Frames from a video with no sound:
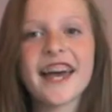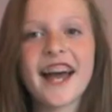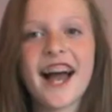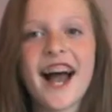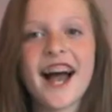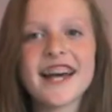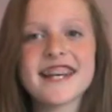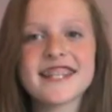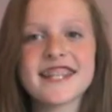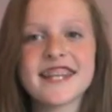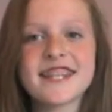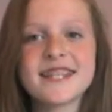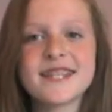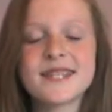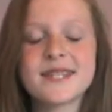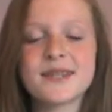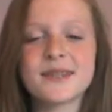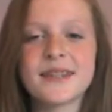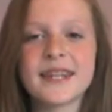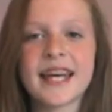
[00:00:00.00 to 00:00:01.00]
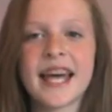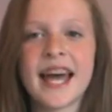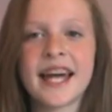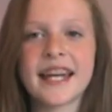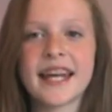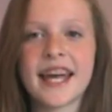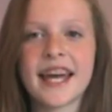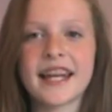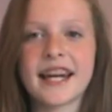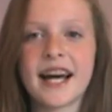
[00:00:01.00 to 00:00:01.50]
Hey guys, it's
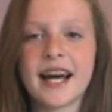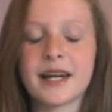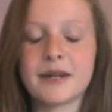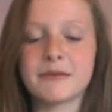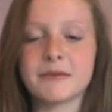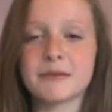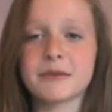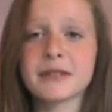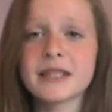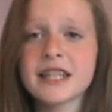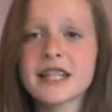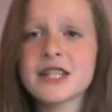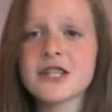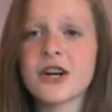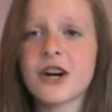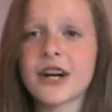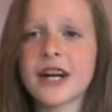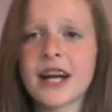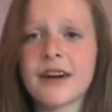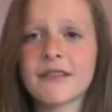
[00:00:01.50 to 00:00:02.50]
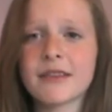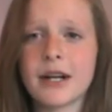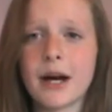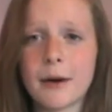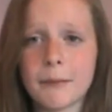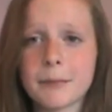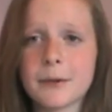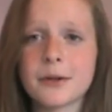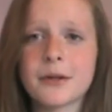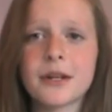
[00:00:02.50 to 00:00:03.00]
Juliet and I'm really sorry I haven't
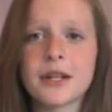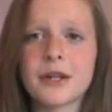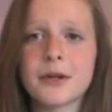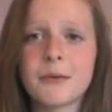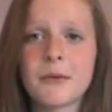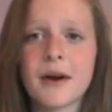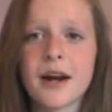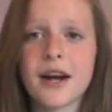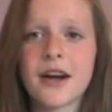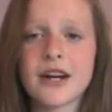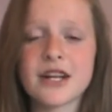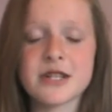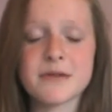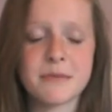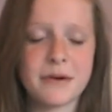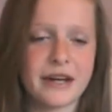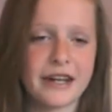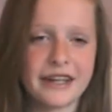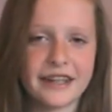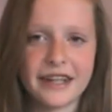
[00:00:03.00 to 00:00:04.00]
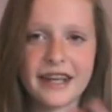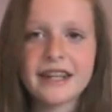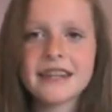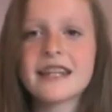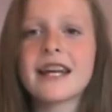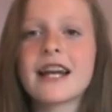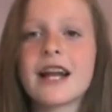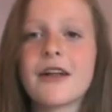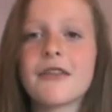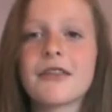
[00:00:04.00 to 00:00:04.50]
uploaded in a while. I just want to get
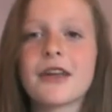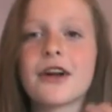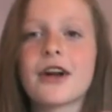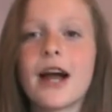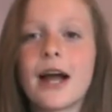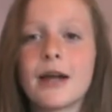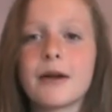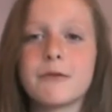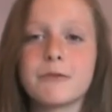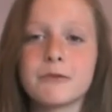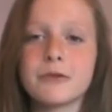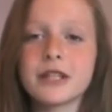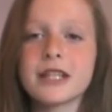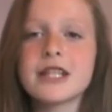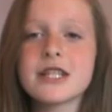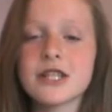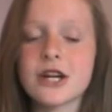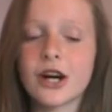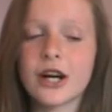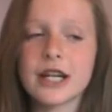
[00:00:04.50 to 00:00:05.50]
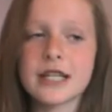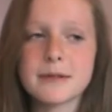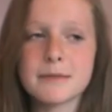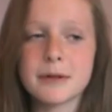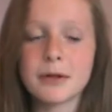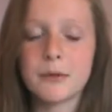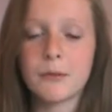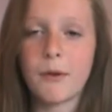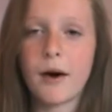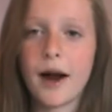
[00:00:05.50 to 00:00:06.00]
that out there. I'm really sorry it's
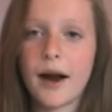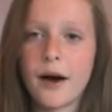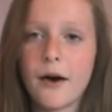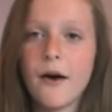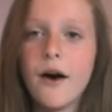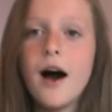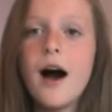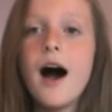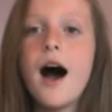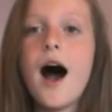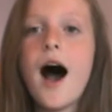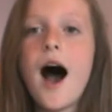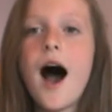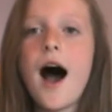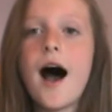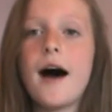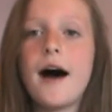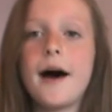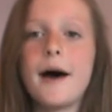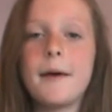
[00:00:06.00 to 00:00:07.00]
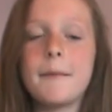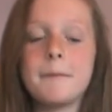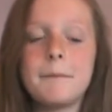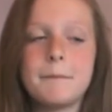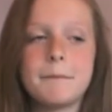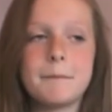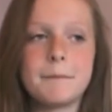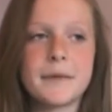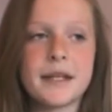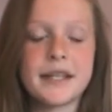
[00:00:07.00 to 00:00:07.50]
been a while.
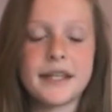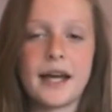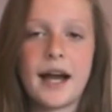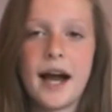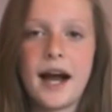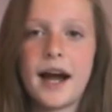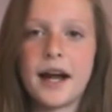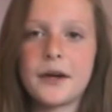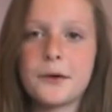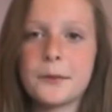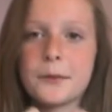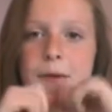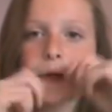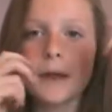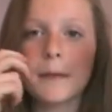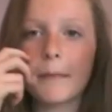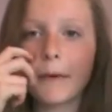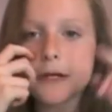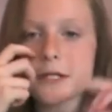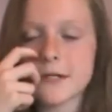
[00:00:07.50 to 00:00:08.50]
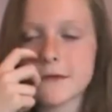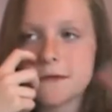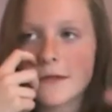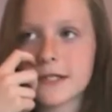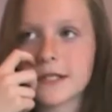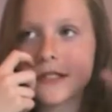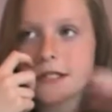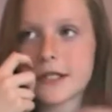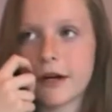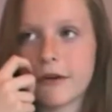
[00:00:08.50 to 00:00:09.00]
Um, yeah, I ordered a bunch of
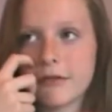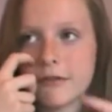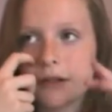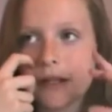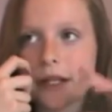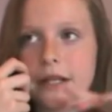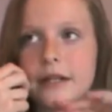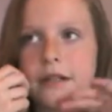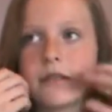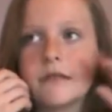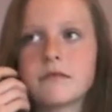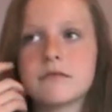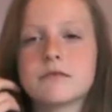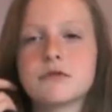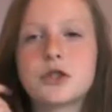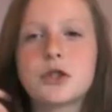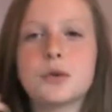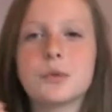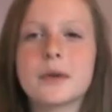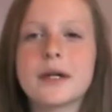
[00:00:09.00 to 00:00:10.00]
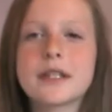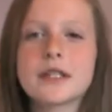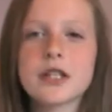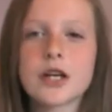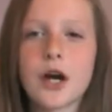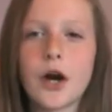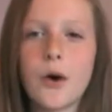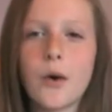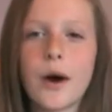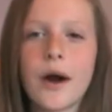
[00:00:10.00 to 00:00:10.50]
this stuff like two weeks
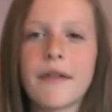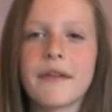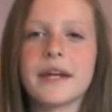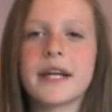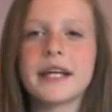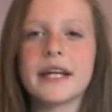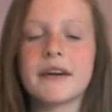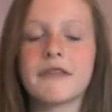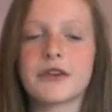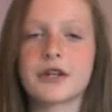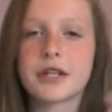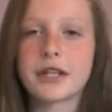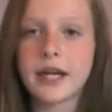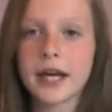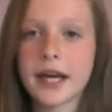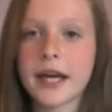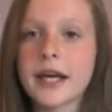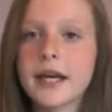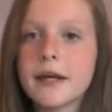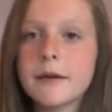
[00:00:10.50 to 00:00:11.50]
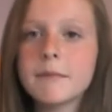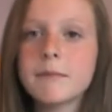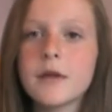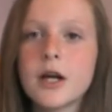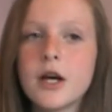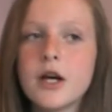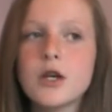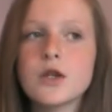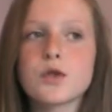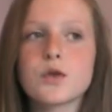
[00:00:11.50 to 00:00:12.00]
ago and then it never came.
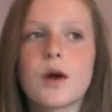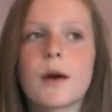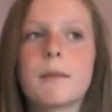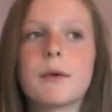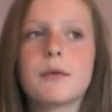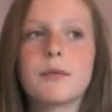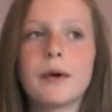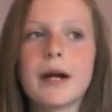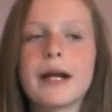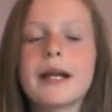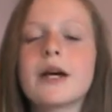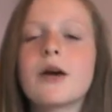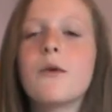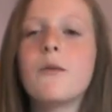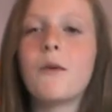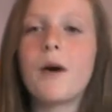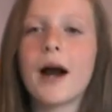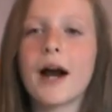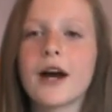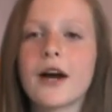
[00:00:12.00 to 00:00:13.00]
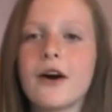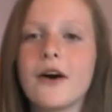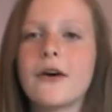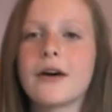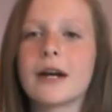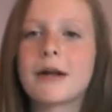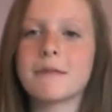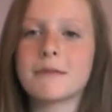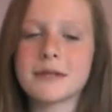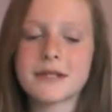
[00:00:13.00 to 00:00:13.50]
So I've been waiting a while
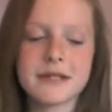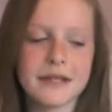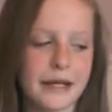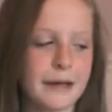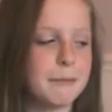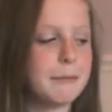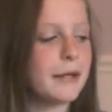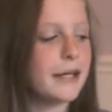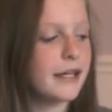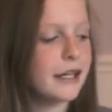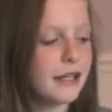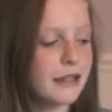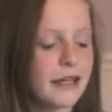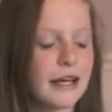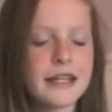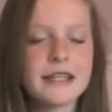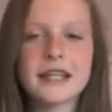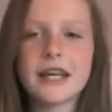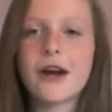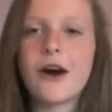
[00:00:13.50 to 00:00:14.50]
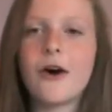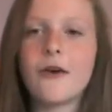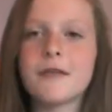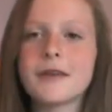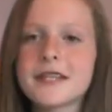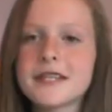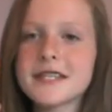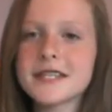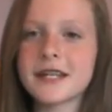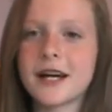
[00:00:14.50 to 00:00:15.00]
and I've just like been collecting all
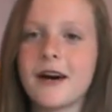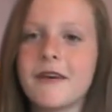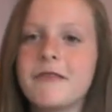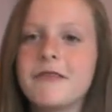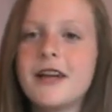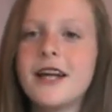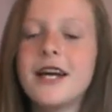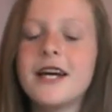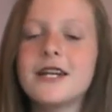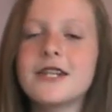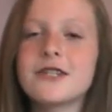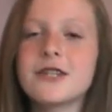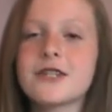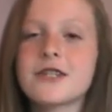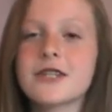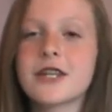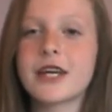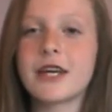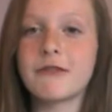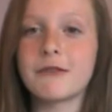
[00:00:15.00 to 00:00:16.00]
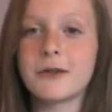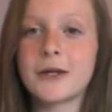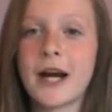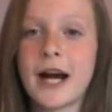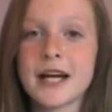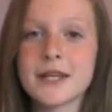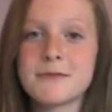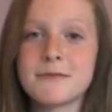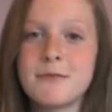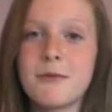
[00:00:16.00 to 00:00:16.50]
this stuff just to give you
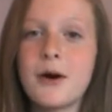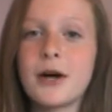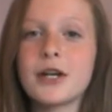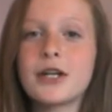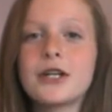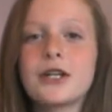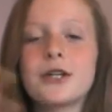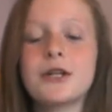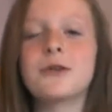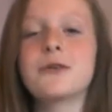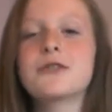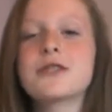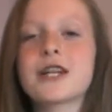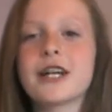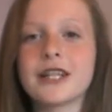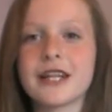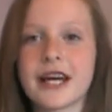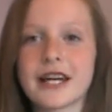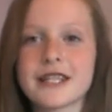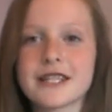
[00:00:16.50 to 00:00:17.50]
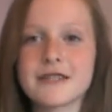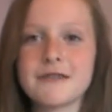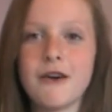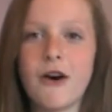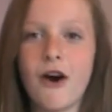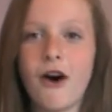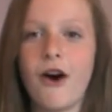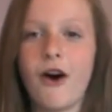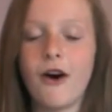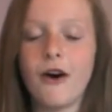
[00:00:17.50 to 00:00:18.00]
guys one huge collective
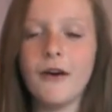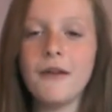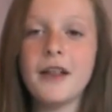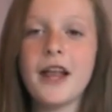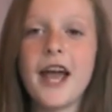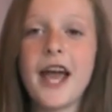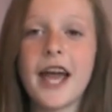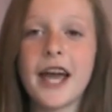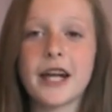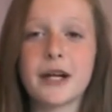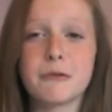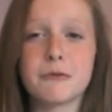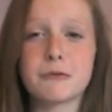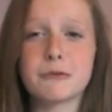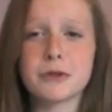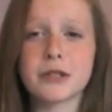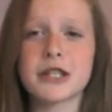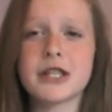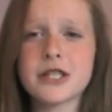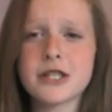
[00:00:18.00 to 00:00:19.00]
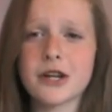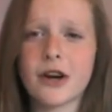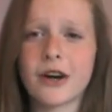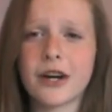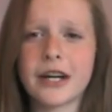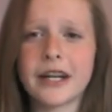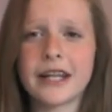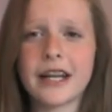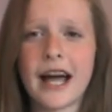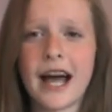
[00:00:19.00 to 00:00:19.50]
haul. And I'm really
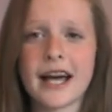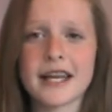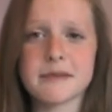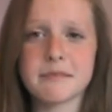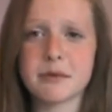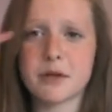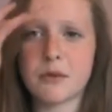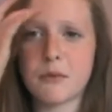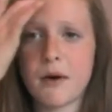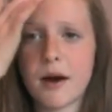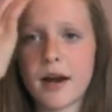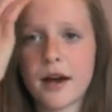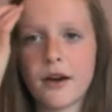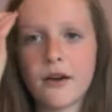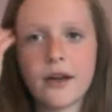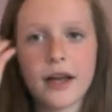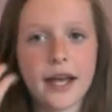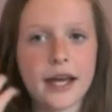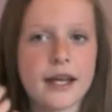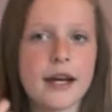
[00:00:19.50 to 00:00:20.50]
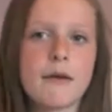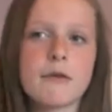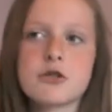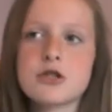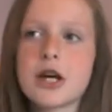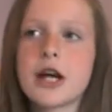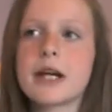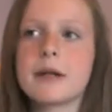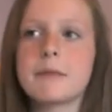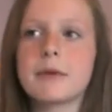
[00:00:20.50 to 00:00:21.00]
sorry it has been a while and I'm
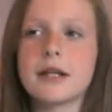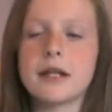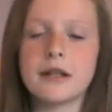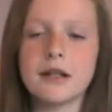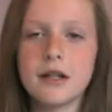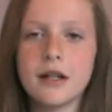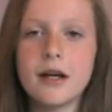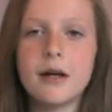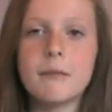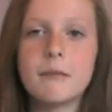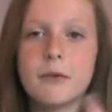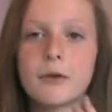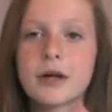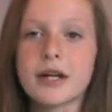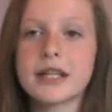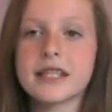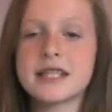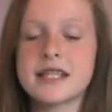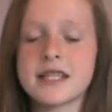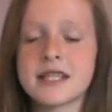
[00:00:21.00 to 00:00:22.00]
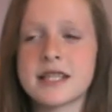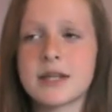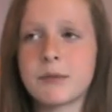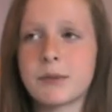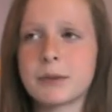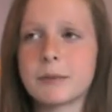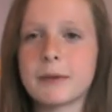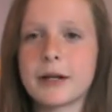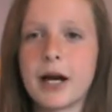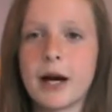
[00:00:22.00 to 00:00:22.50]
trying to be more consistent
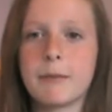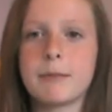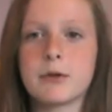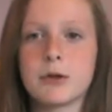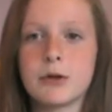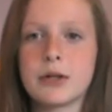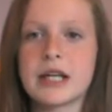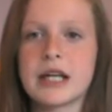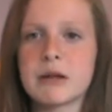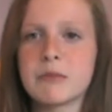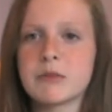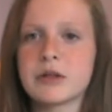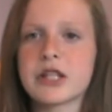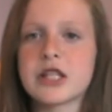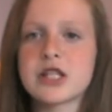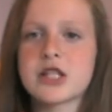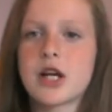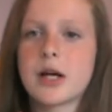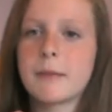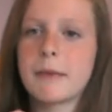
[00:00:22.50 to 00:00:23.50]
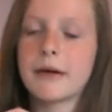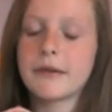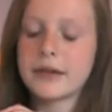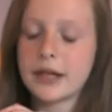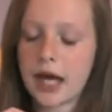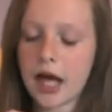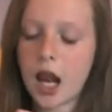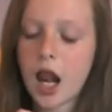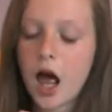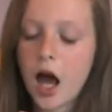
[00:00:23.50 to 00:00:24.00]
with my uploading. I'm really sorry about
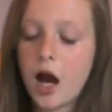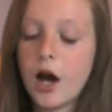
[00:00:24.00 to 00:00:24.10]
that.